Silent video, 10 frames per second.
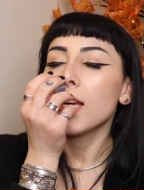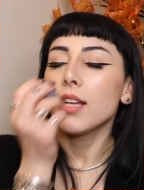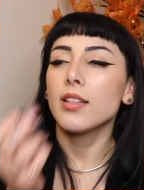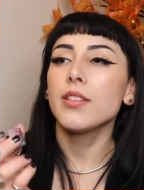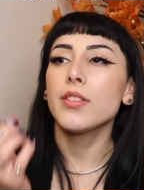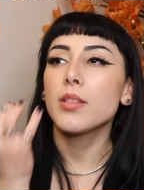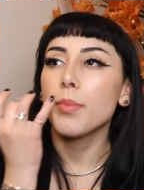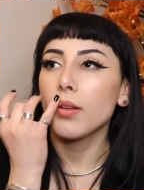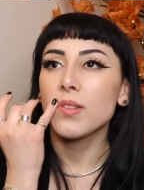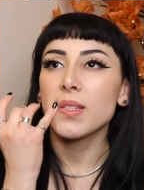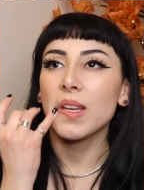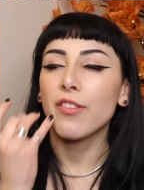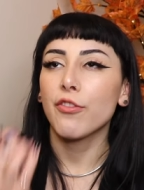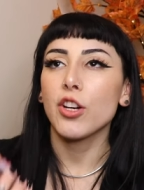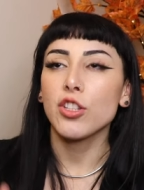It doesn't even smell just like
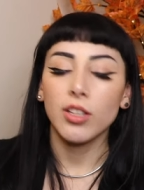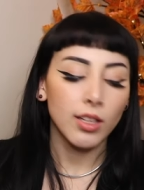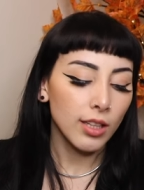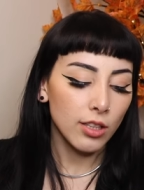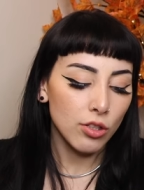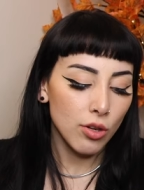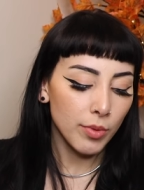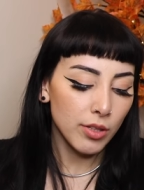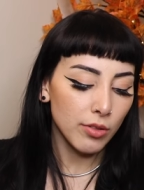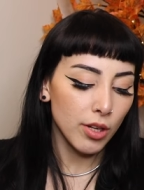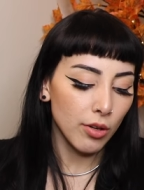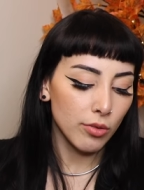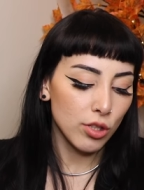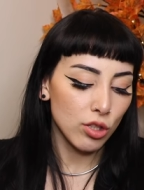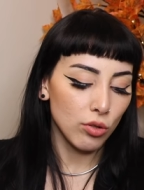fresh linen. Like, you know when you go
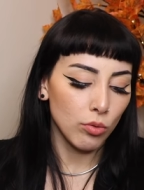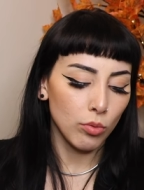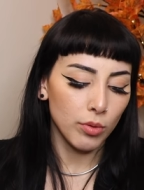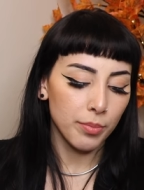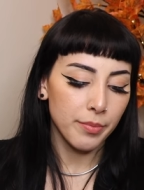to